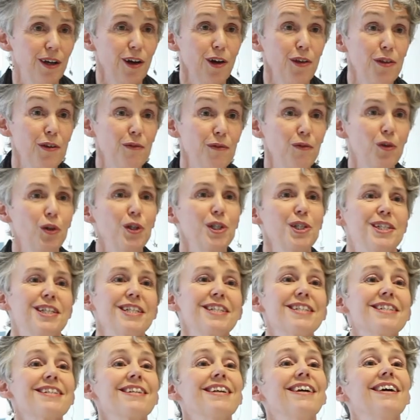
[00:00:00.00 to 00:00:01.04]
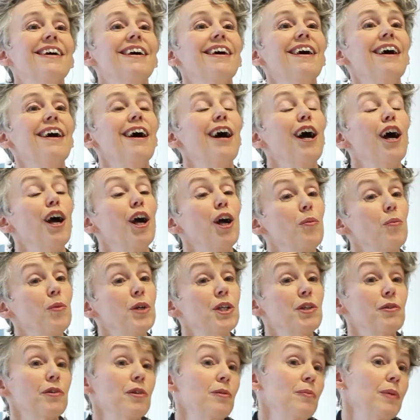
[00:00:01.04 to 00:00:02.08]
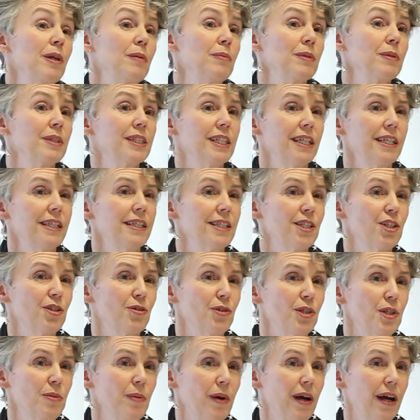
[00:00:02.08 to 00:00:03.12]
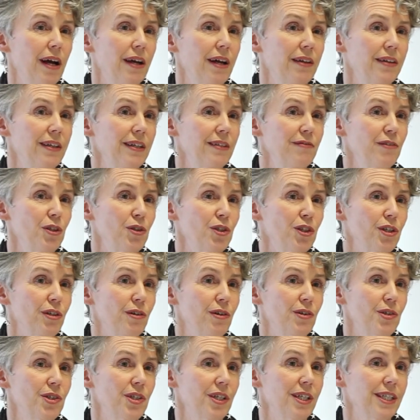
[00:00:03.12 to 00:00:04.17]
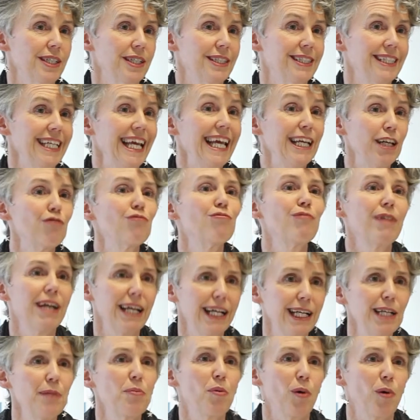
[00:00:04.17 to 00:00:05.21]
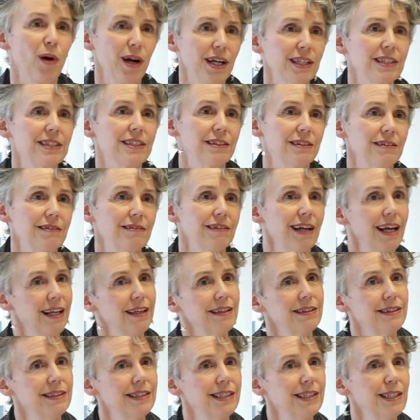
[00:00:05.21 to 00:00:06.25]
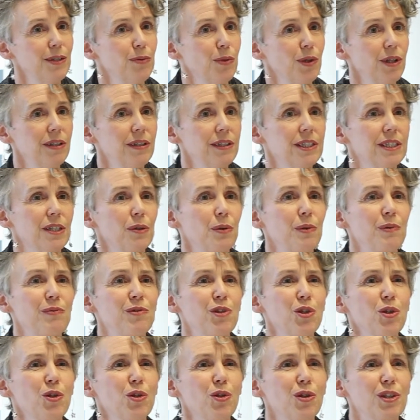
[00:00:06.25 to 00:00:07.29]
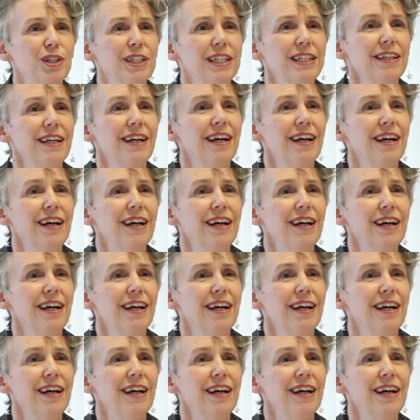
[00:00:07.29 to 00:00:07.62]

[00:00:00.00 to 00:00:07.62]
other voices, which are other people telling their stories about how they've used neuroscience in a really practical L&D world. So we've talked in